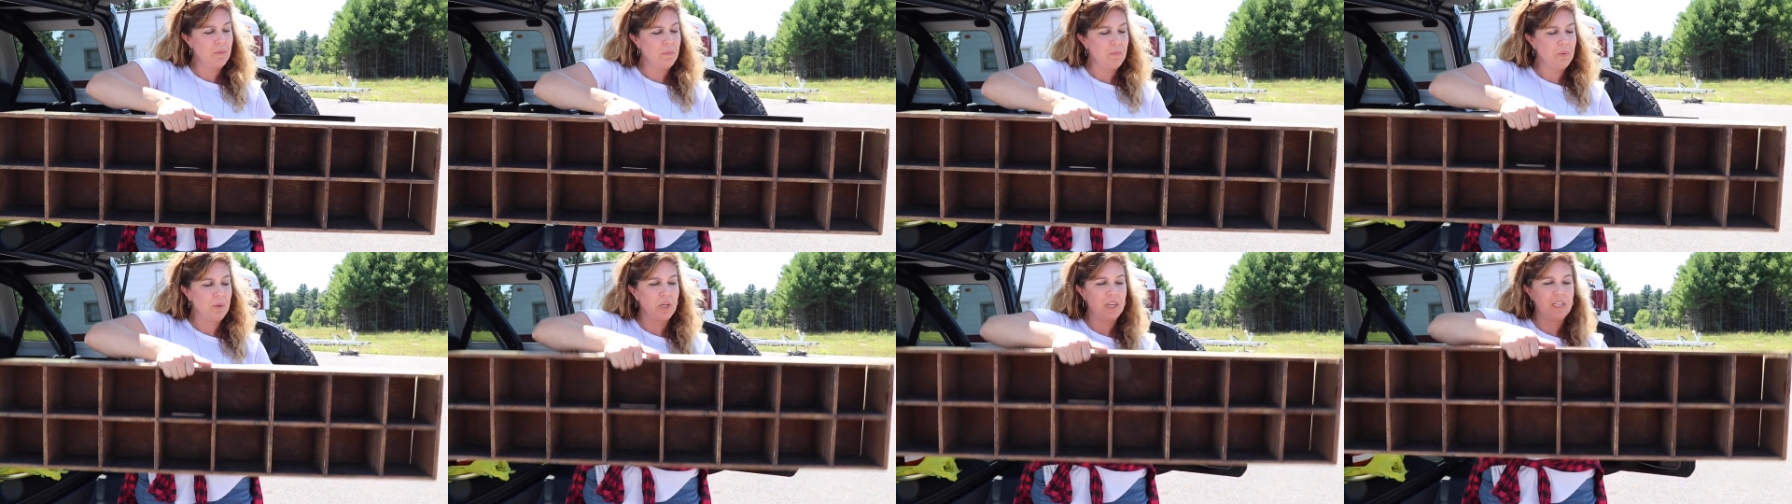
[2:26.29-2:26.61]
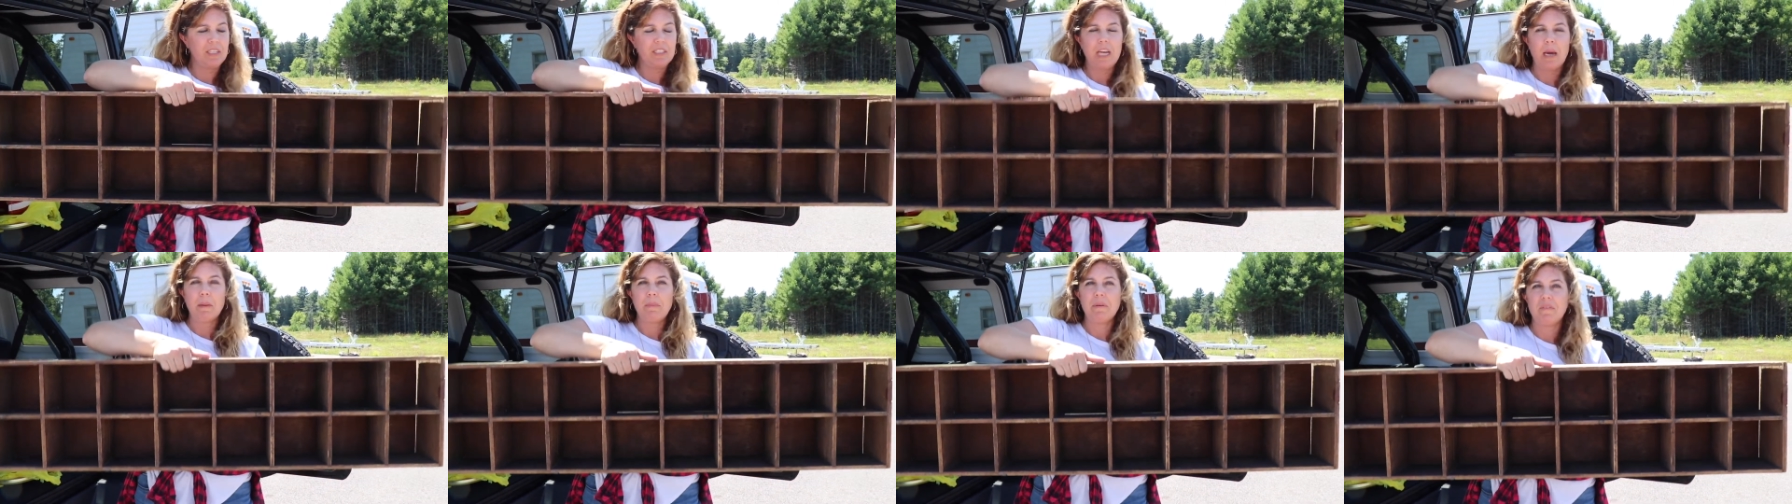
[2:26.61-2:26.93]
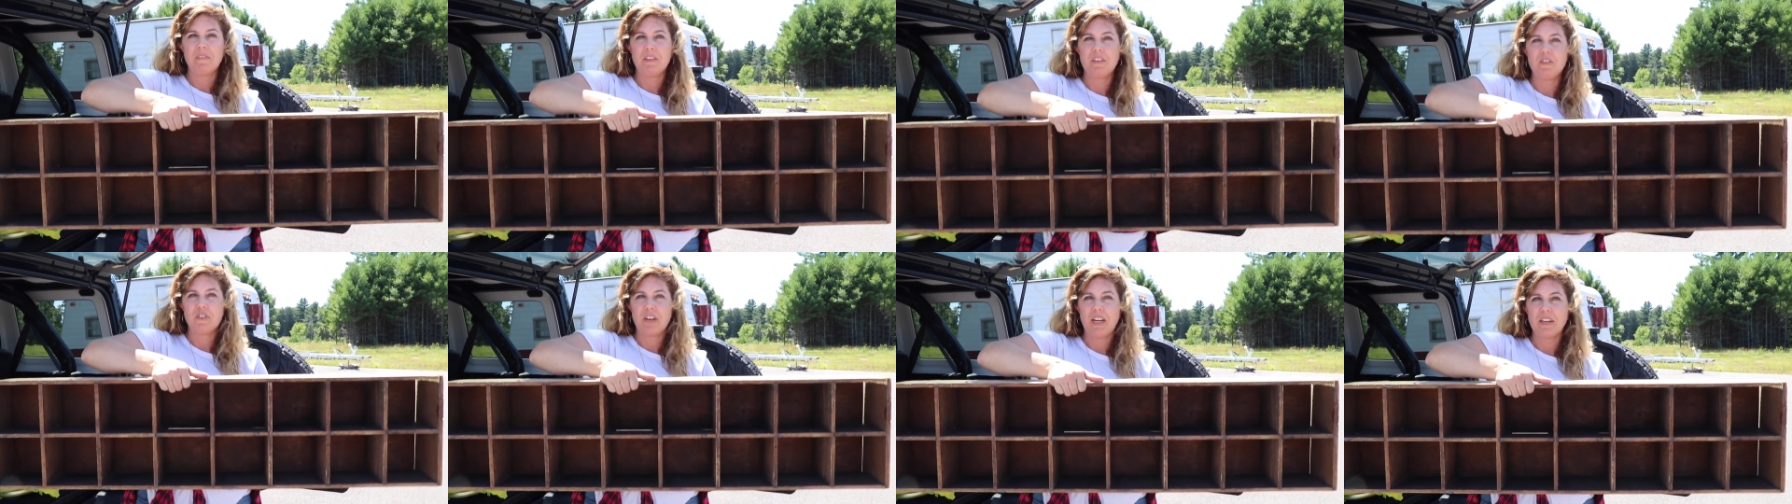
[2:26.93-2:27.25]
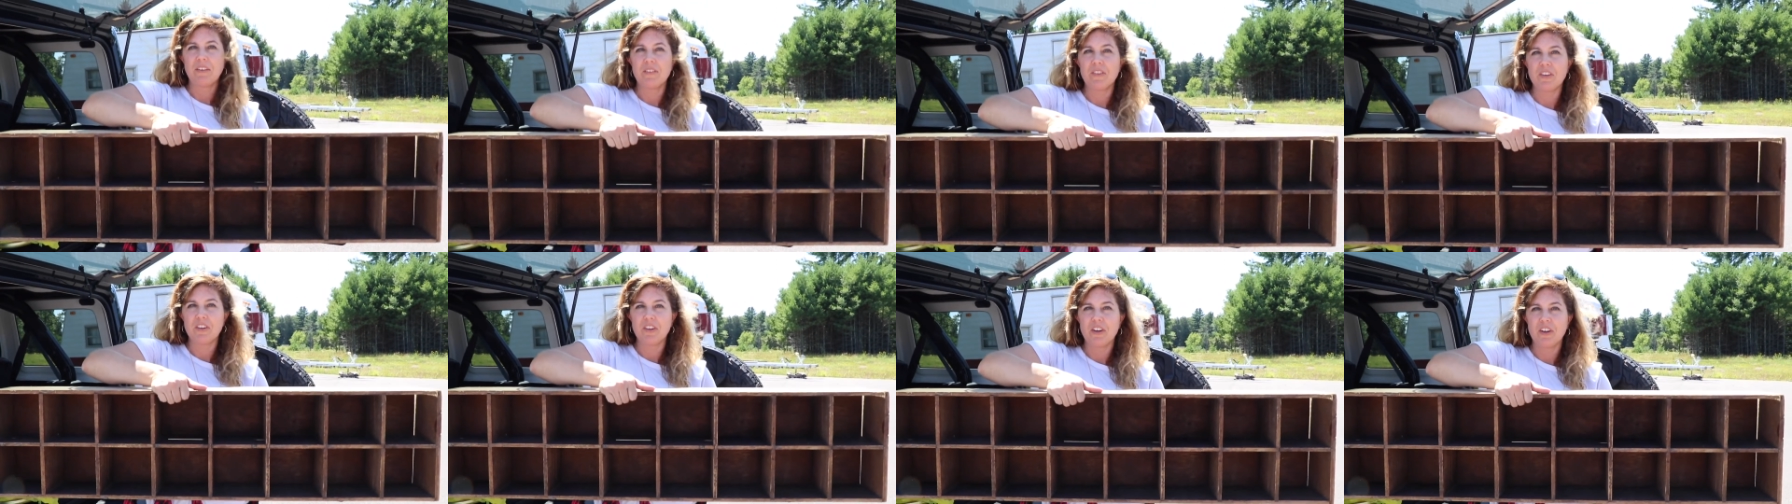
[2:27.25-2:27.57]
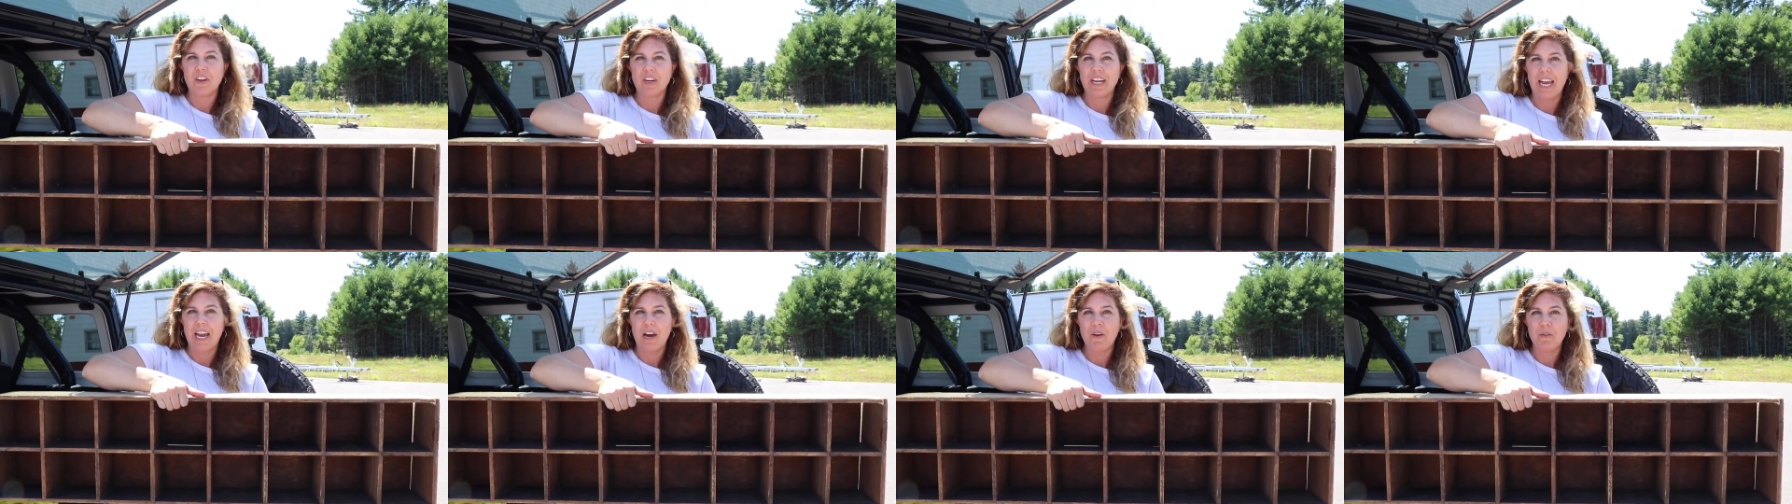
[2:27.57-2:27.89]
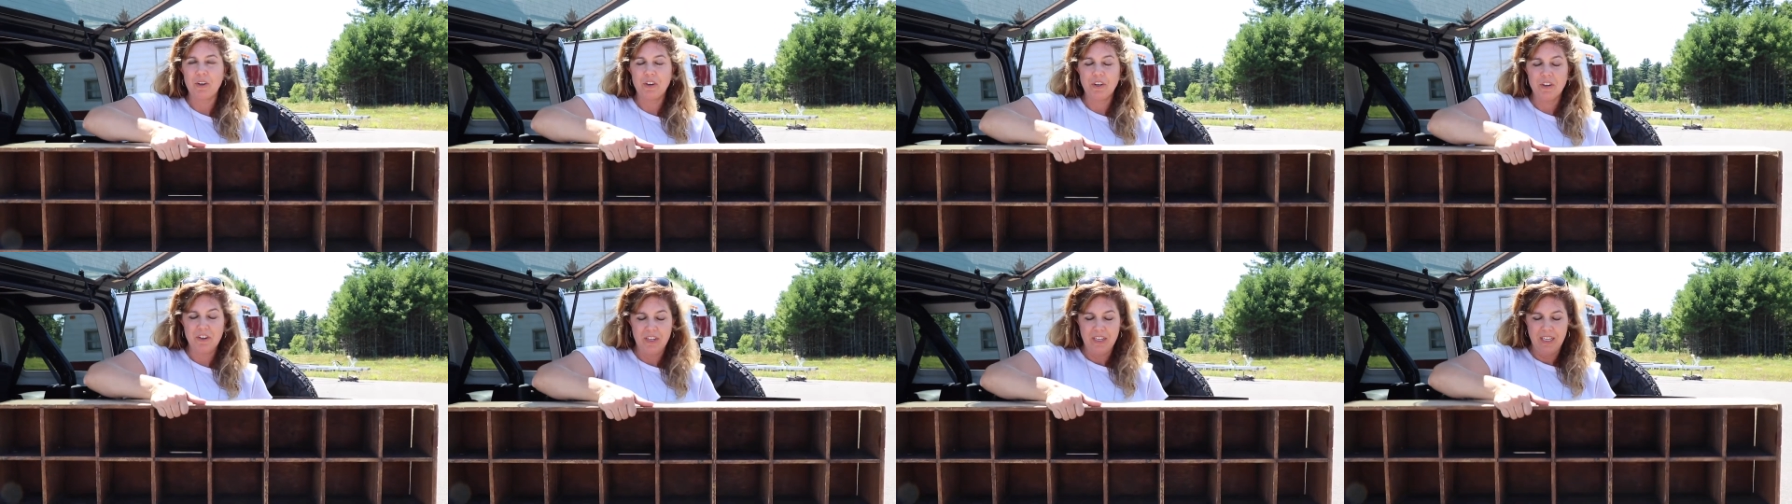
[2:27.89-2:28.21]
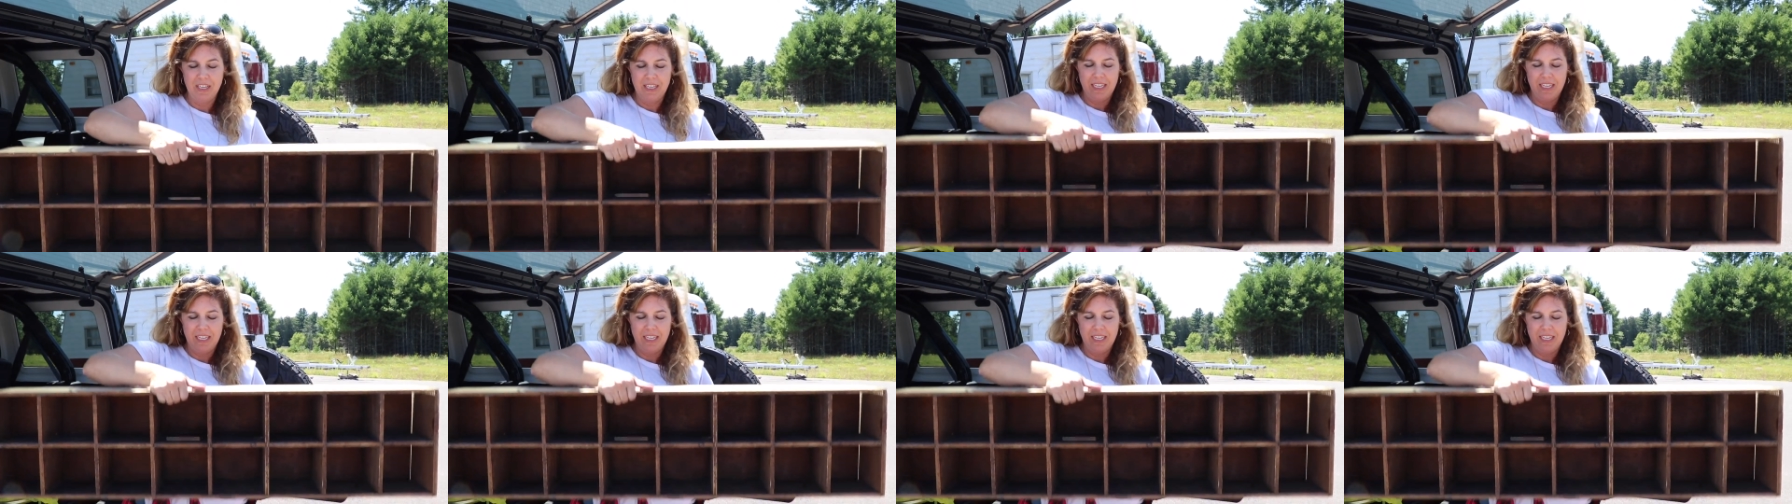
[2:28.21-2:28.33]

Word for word: put on top of a dresser or counter.